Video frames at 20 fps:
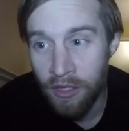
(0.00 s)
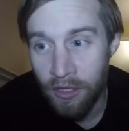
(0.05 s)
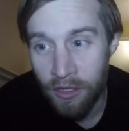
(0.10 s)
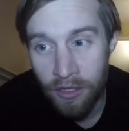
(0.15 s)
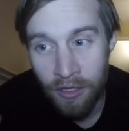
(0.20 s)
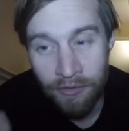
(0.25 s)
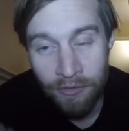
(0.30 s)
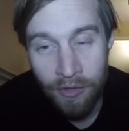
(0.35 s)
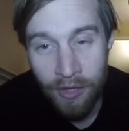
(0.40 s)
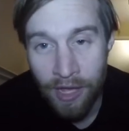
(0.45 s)

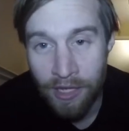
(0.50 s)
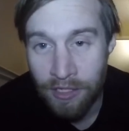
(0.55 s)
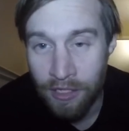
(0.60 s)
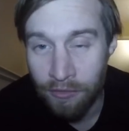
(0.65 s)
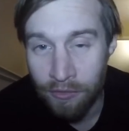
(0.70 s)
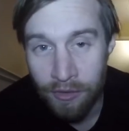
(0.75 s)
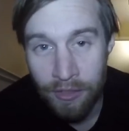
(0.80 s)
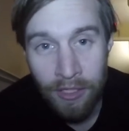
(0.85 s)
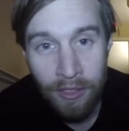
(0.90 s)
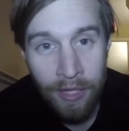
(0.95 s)
if you guys
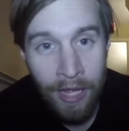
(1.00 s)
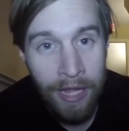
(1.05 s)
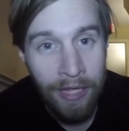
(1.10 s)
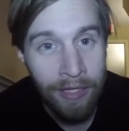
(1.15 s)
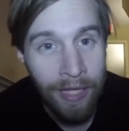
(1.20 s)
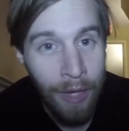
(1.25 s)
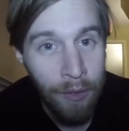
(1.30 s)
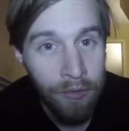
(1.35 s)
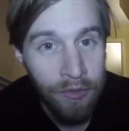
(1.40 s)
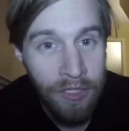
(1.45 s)
ever need to hang
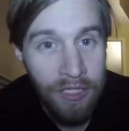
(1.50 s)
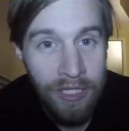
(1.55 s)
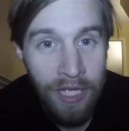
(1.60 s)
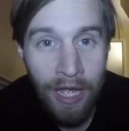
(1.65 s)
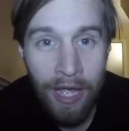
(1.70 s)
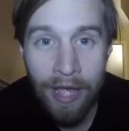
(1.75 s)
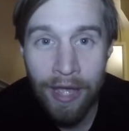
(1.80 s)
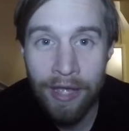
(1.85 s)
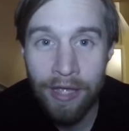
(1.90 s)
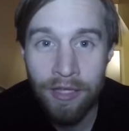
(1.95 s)
out with these
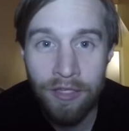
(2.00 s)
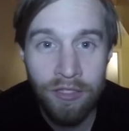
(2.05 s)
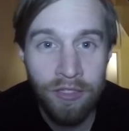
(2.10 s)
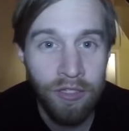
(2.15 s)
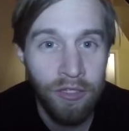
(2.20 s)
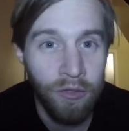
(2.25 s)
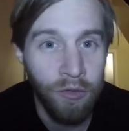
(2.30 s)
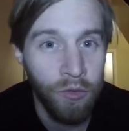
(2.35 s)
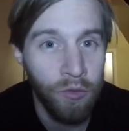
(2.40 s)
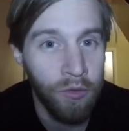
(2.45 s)
guys,
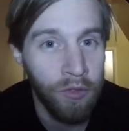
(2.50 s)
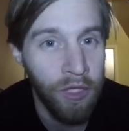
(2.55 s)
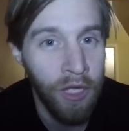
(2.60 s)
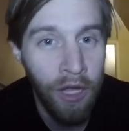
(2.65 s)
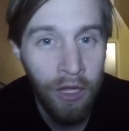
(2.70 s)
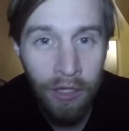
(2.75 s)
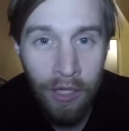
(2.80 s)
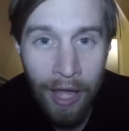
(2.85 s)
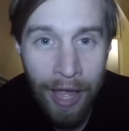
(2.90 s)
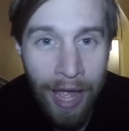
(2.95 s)

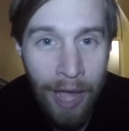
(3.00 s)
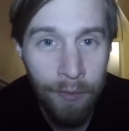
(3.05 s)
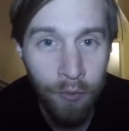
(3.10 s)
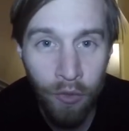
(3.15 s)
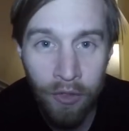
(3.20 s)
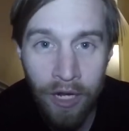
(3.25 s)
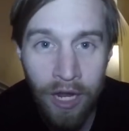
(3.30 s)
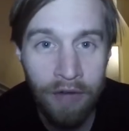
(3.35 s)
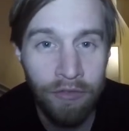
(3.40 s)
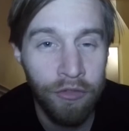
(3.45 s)
collab,
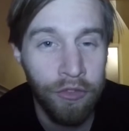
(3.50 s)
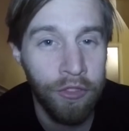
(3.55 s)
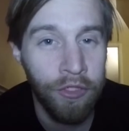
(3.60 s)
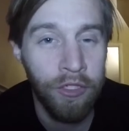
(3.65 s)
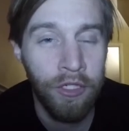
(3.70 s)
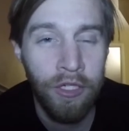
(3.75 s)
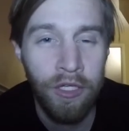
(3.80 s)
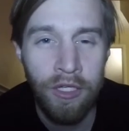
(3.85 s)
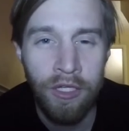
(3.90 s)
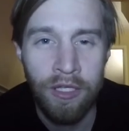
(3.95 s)
whatever,
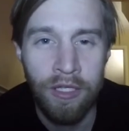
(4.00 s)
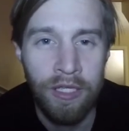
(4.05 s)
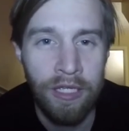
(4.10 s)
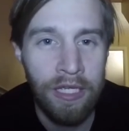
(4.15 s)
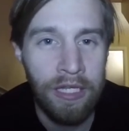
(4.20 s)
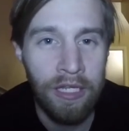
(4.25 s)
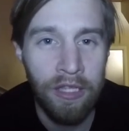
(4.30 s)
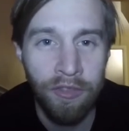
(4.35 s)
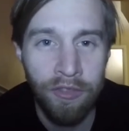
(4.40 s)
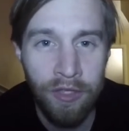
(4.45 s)

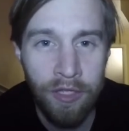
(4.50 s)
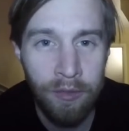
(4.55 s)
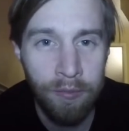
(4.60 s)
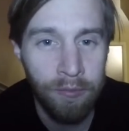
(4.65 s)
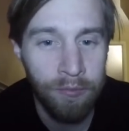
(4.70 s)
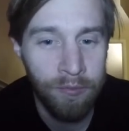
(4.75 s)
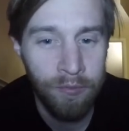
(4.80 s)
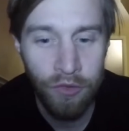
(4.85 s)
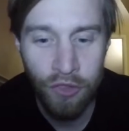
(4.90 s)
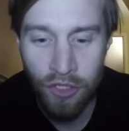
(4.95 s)

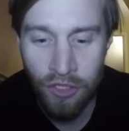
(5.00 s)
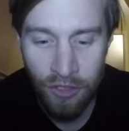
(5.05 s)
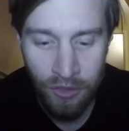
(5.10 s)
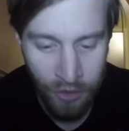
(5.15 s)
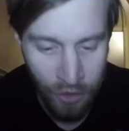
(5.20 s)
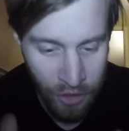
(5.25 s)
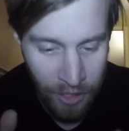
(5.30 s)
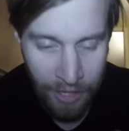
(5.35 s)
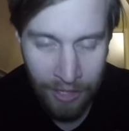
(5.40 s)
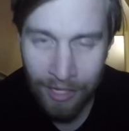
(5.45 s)
anything, just
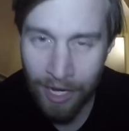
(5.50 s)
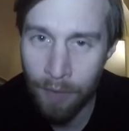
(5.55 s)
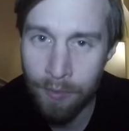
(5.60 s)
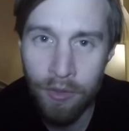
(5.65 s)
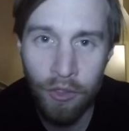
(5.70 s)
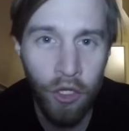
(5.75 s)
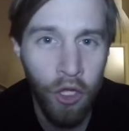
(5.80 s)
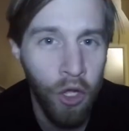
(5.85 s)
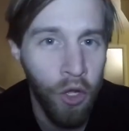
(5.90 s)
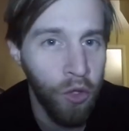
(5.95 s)
check it out
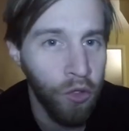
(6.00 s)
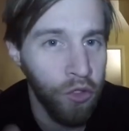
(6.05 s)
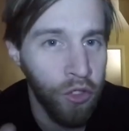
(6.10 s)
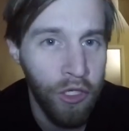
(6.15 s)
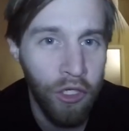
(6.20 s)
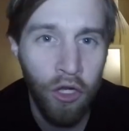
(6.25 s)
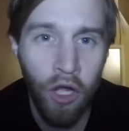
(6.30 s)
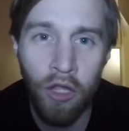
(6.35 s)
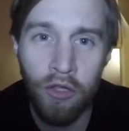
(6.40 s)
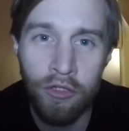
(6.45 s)
below, look
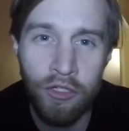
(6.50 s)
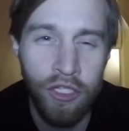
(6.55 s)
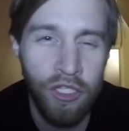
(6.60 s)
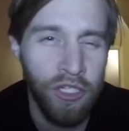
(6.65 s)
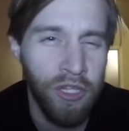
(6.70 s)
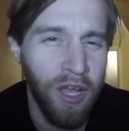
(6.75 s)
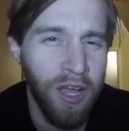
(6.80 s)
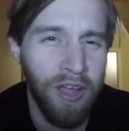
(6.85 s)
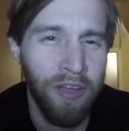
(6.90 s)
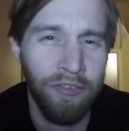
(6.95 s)
at all their
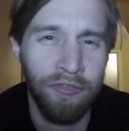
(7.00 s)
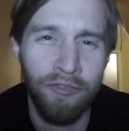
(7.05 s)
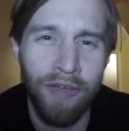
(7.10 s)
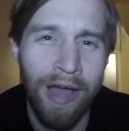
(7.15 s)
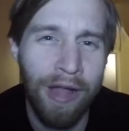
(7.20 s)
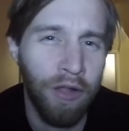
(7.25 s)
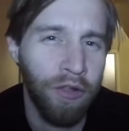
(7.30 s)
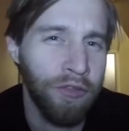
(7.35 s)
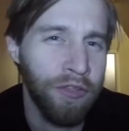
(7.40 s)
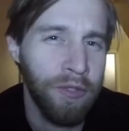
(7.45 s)
stuff,
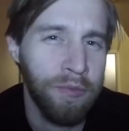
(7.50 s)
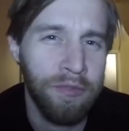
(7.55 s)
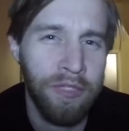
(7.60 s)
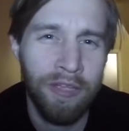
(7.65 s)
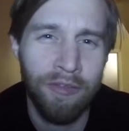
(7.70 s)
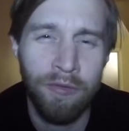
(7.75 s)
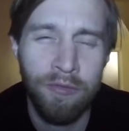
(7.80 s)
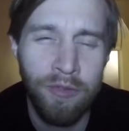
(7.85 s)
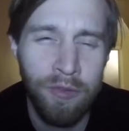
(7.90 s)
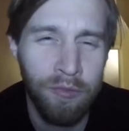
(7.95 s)
follow them, give
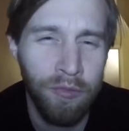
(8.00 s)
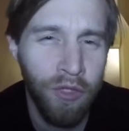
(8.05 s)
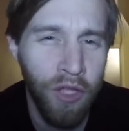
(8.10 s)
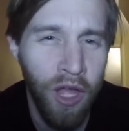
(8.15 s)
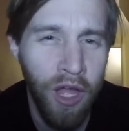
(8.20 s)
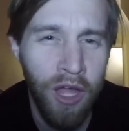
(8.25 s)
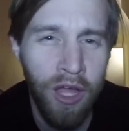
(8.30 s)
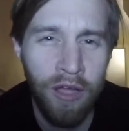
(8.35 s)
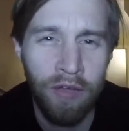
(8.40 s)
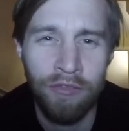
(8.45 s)
them some
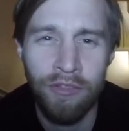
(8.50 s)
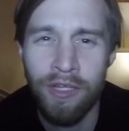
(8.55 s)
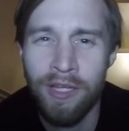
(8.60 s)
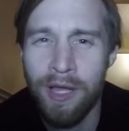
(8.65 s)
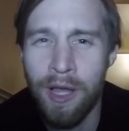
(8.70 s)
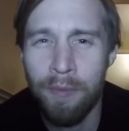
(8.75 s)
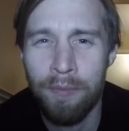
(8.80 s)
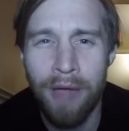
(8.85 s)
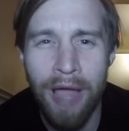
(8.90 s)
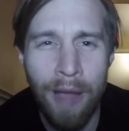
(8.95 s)
love,
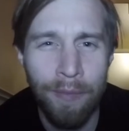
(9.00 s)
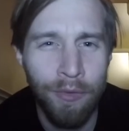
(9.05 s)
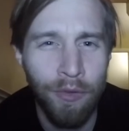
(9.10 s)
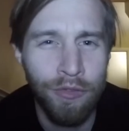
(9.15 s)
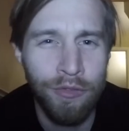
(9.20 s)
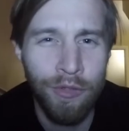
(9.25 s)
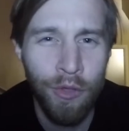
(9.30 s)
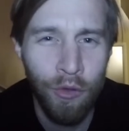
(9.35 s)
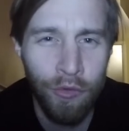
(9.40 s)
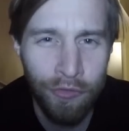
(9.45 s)
pop those
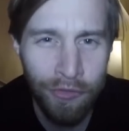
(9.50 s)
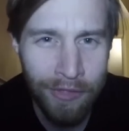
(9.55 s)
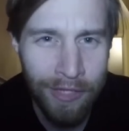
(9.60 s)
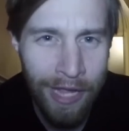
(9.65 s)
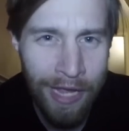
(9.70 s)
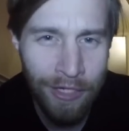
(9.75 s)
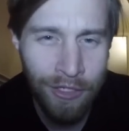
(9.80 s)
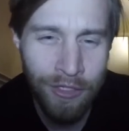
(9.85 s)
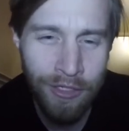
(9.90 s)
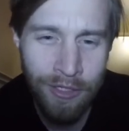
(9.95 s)

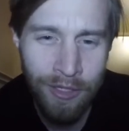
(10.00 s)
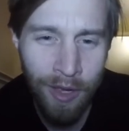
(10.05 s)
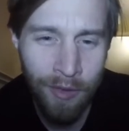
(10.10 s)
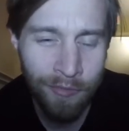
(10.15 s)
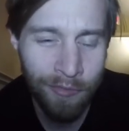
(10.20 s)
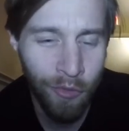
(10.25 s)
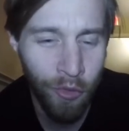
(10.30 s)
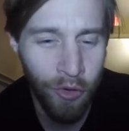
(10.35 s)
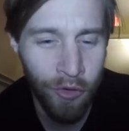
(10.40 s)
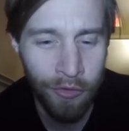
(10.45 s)
notifications up
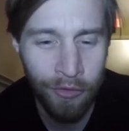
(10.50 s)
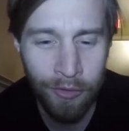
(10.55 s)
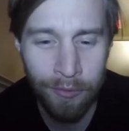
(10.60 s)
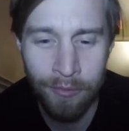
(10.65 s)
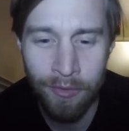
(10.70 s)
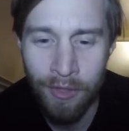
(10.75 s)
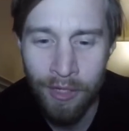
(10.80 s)
for them,